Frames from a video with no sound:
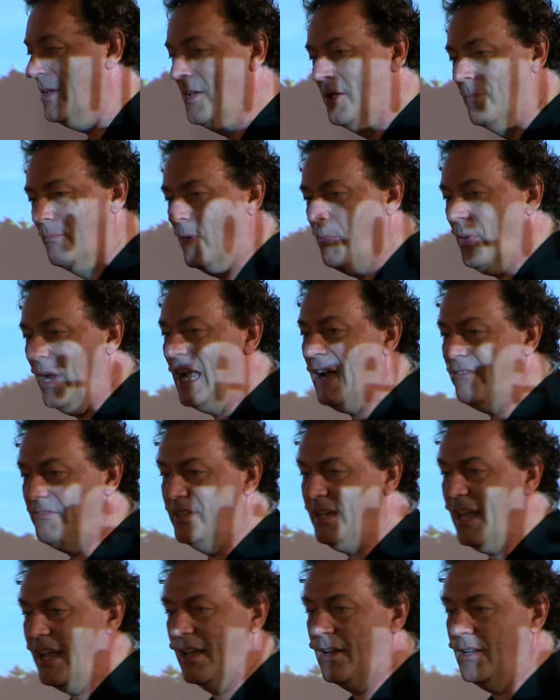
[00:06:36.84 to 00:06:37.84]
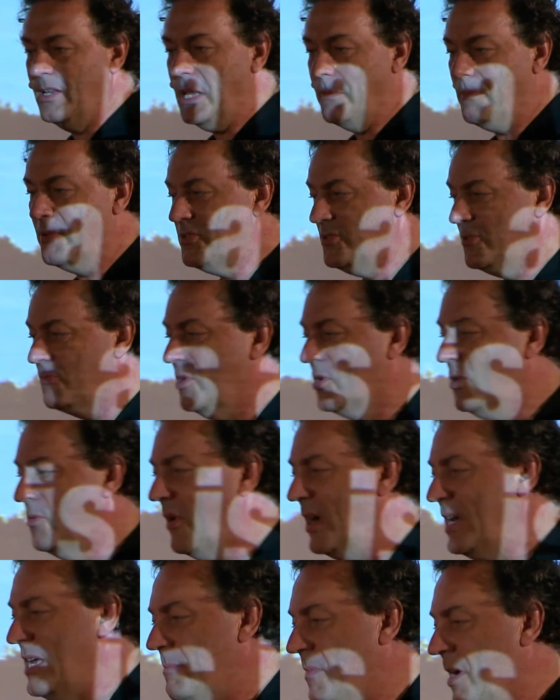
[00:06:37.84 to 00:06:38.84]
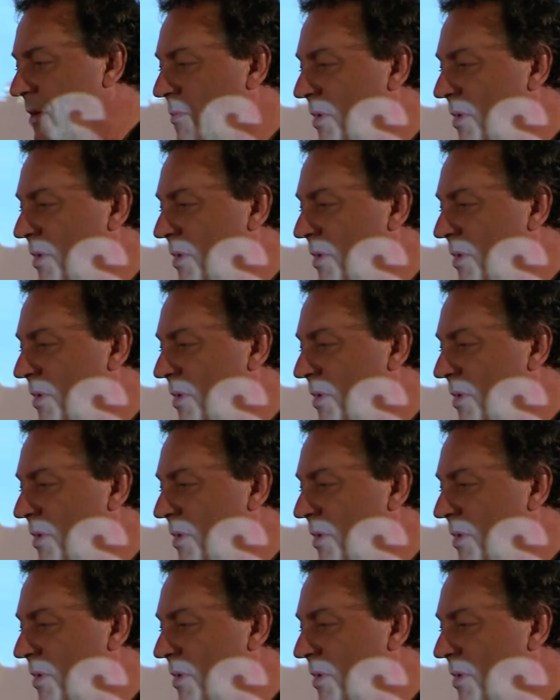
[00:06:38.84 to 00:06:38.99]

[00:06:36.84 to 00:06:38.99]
But we have to take a leap. It's a requirement.